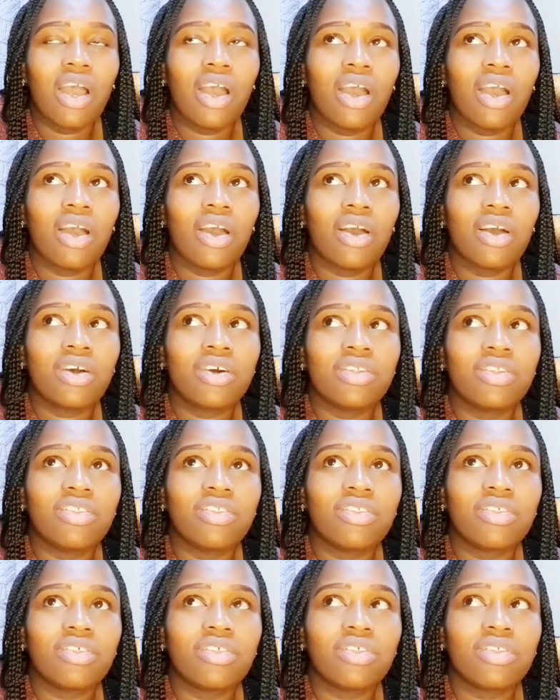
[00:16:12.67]

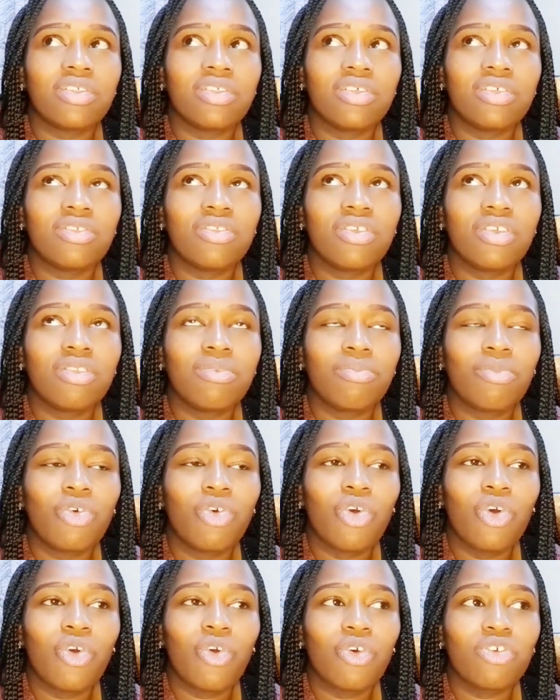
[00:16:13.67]
And is it
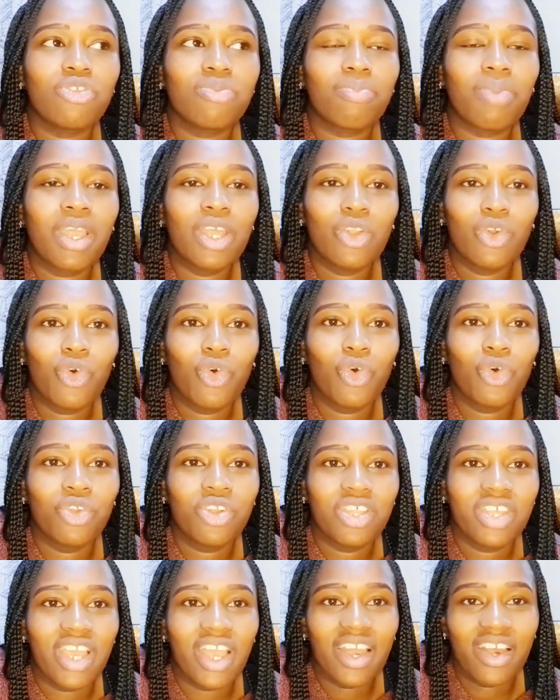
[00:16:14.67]
mgongo? Spinal cord,
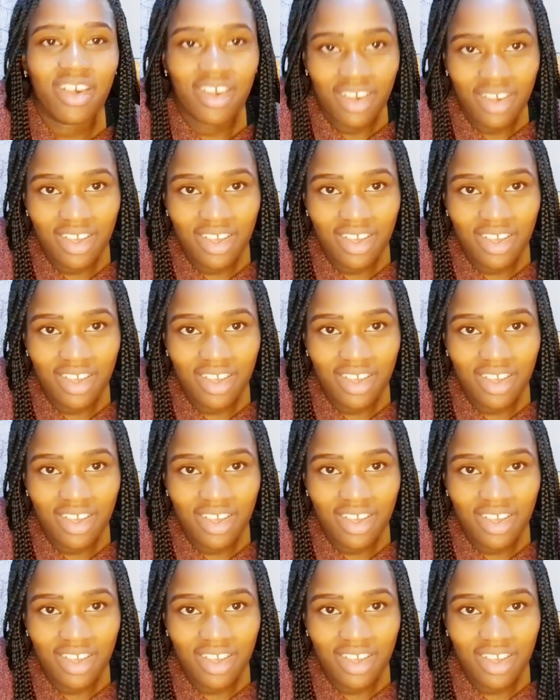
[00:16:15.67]
yeah.